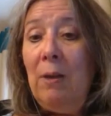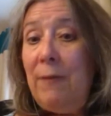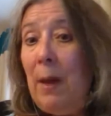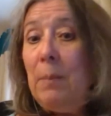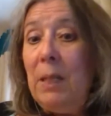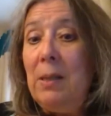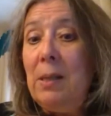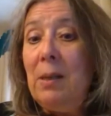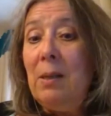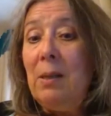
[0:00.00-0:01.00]

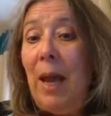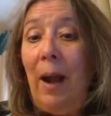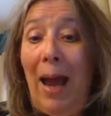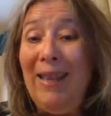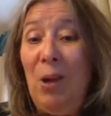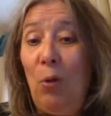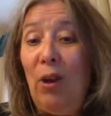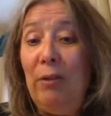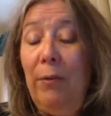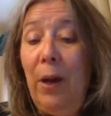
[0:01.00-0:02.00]
families that I
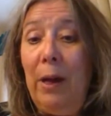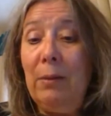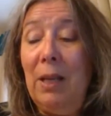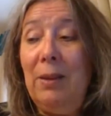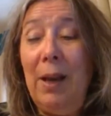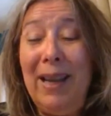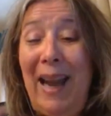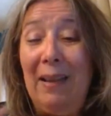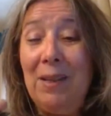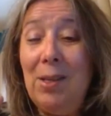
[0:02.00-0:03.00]
know of. And that,
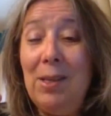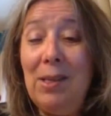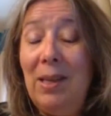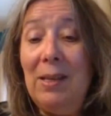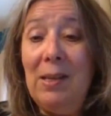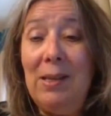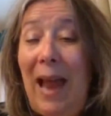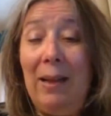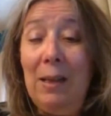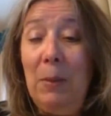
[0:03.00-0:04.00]
again, this is
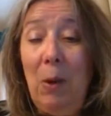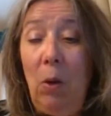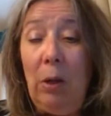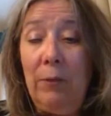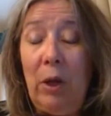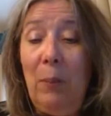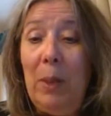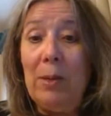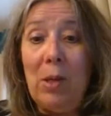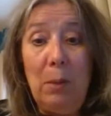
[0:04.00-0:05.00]
not going to be all of them,
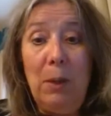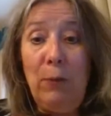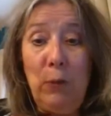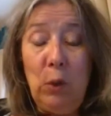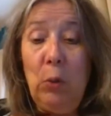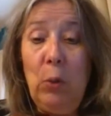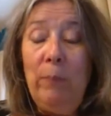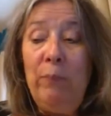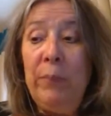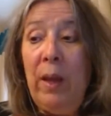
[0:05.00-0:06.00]
but it's going to be a few
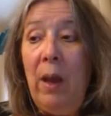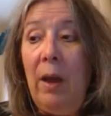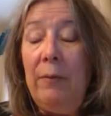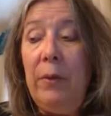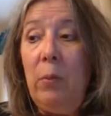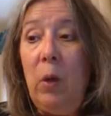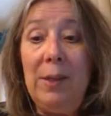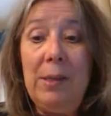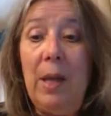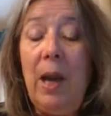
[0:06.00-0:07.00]
of the
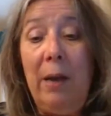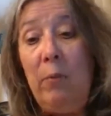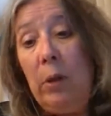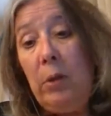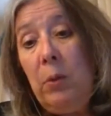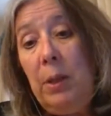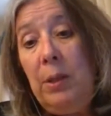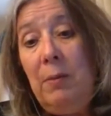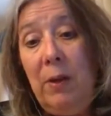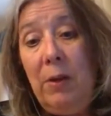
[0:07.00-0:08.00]
ones that I've worked with
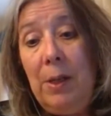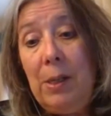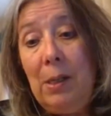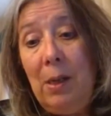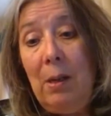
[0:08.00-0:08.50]
in various